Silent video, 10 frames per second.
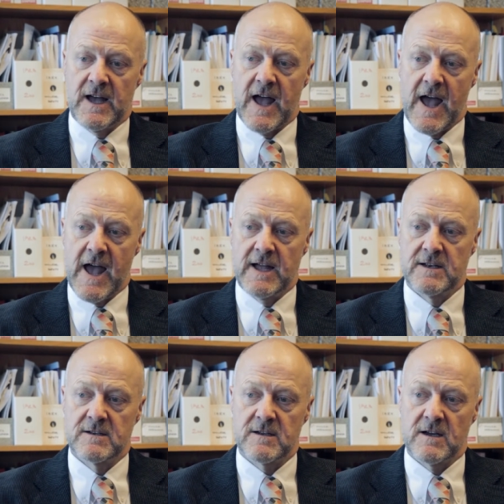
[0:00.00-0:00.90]

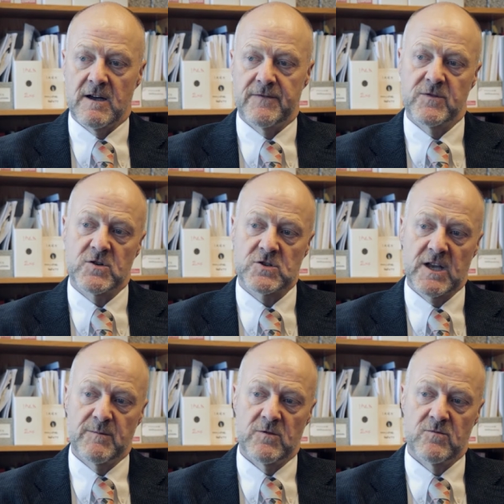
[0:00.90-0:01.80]
And uh,
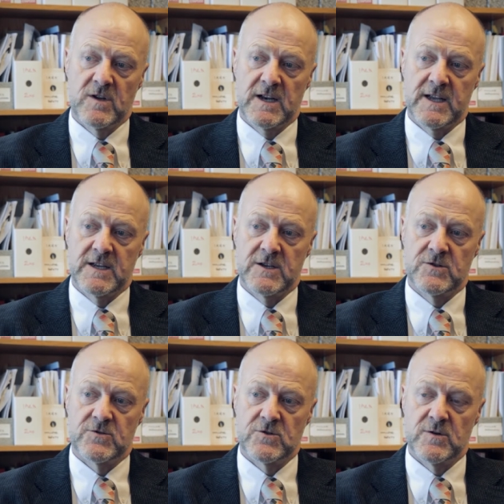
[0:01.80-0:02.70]
Fukushima really
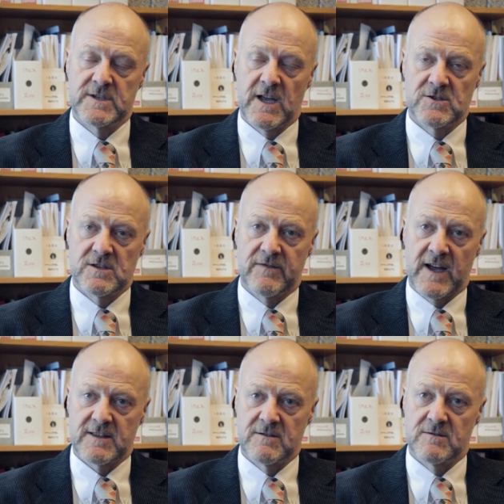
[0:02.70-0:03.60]
drew attention to the
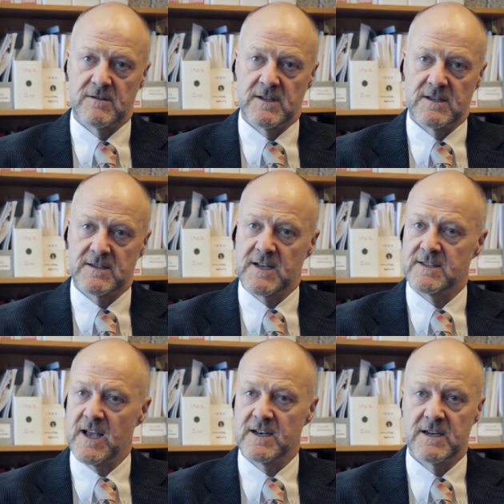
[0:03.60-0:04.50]
fact that the
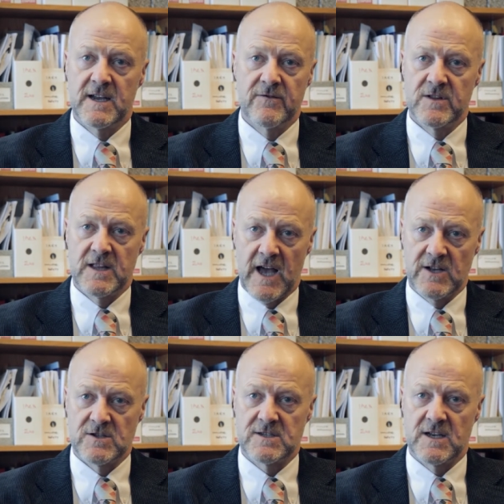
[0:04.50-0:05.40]
states hadn't given the
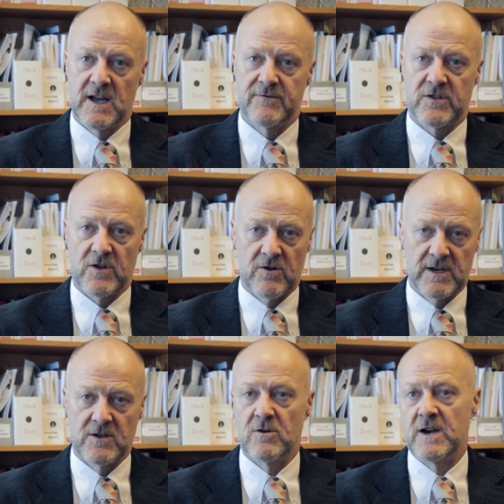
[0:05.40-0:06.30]
agency enough
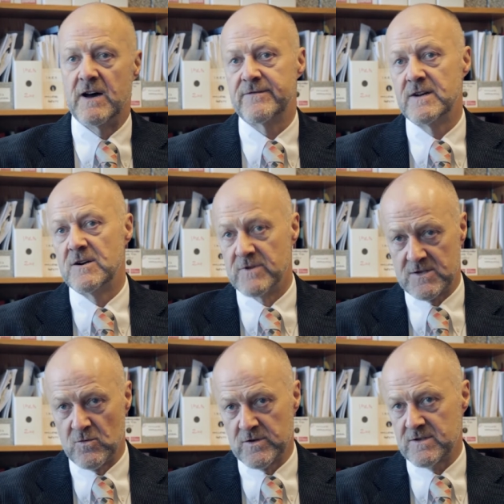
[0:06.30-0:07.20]
authority or enough
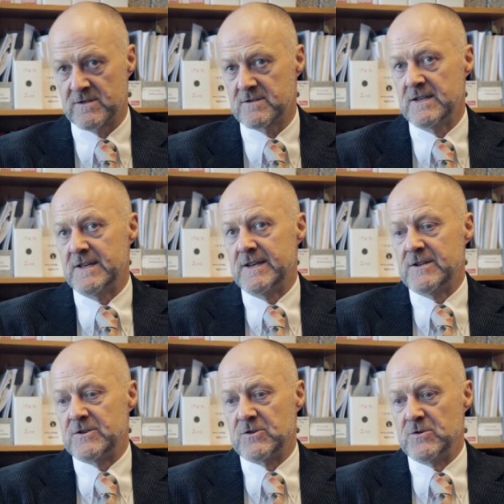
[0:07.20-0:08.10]
resources
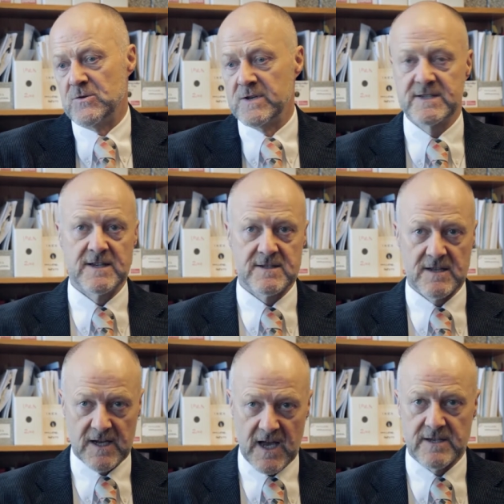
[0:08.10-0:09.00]
to assist
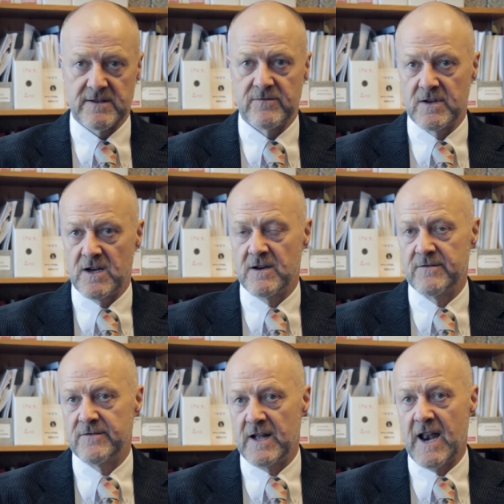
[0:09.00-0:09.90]
in the case of, of
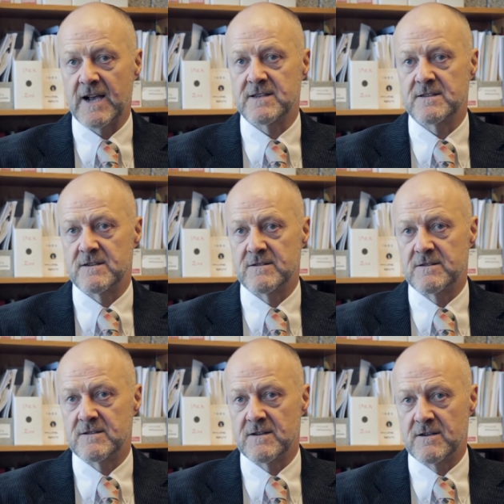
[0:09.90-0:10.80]
an accident
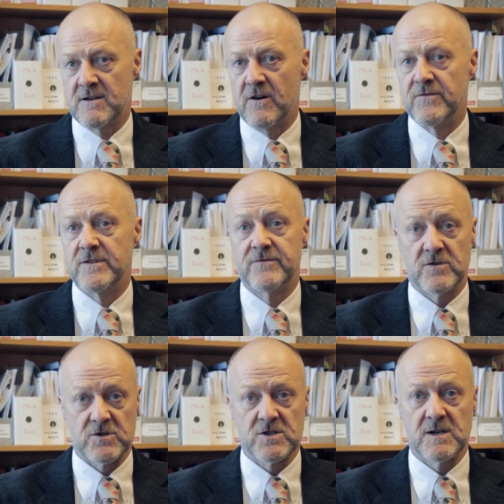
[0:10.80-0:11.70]
uh, of the
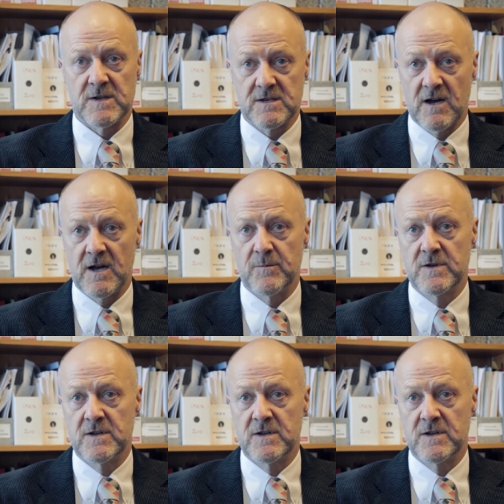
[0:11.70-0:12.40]
Fukushima type.